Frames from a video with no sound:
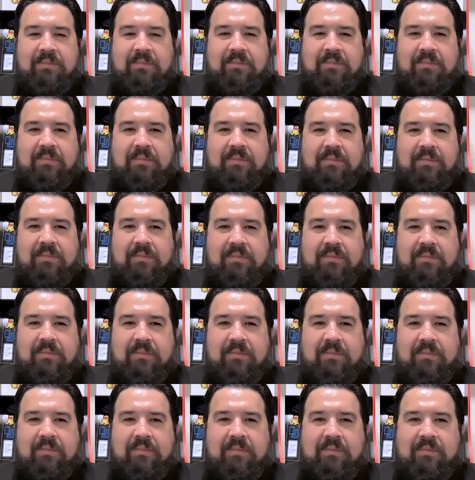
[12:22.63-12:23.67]

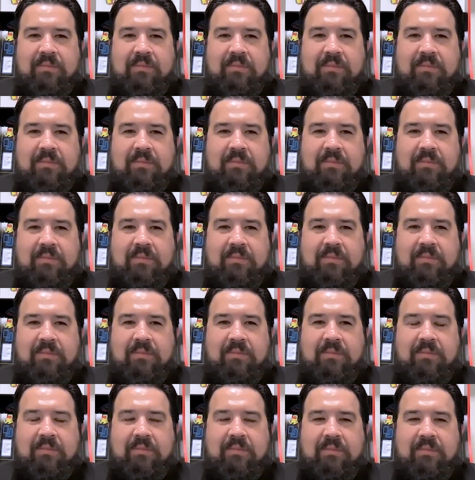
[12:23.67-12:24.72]

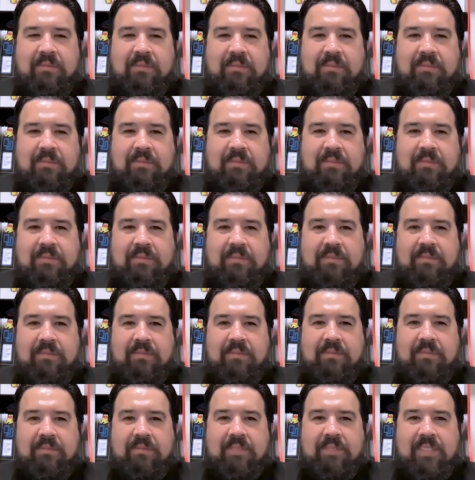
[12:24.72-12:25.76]

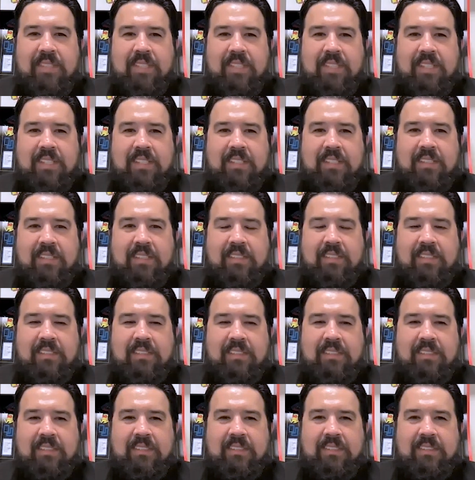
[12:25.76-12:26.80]

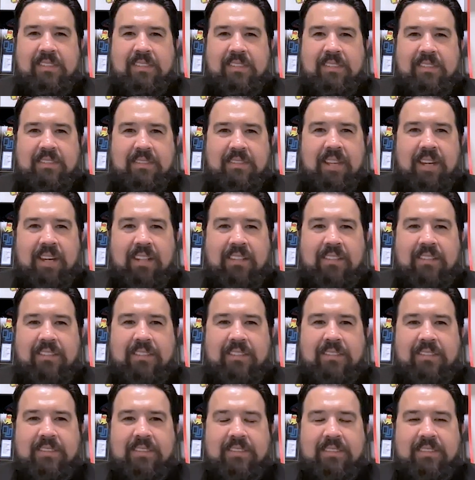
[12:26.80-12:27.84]

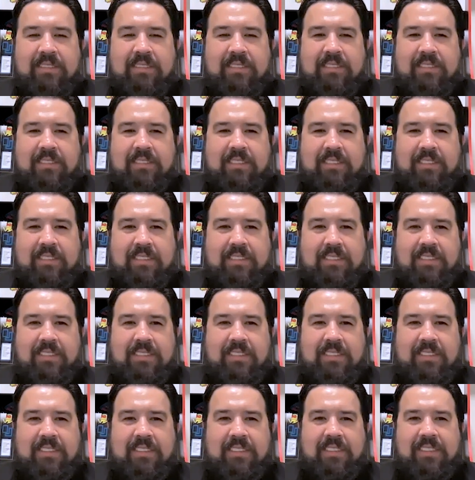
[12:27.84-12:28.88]

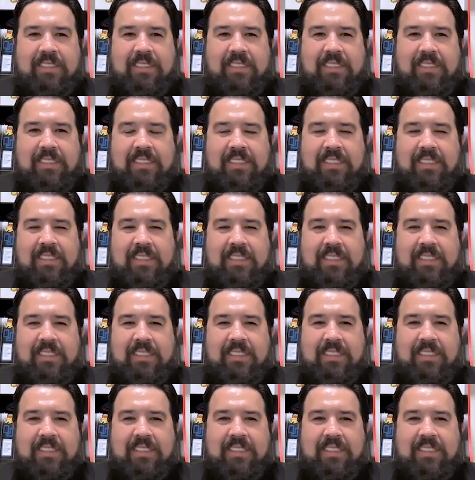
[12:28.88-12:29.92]

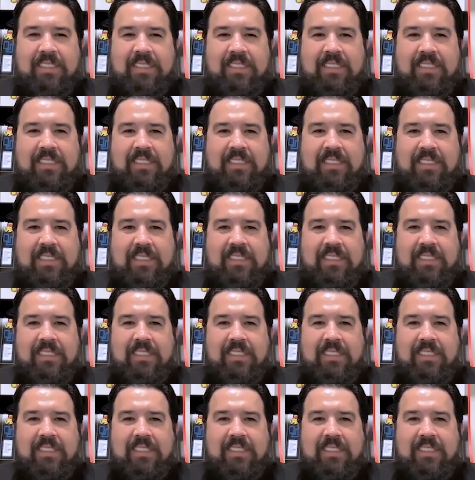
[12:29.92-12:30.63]
This person isn't speaking.